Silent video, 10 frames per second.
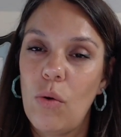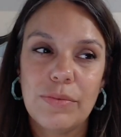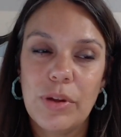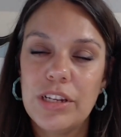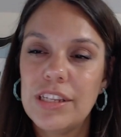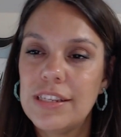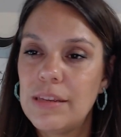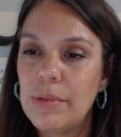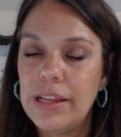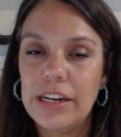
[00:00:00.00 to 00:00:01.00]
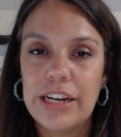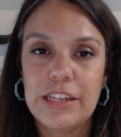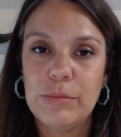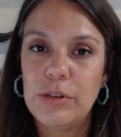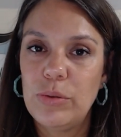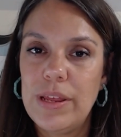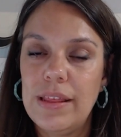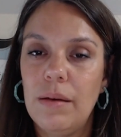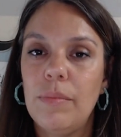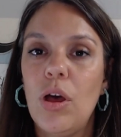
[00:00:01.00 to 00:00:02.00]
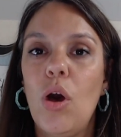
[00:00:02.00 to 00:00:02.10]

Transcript: what is the similarities between them,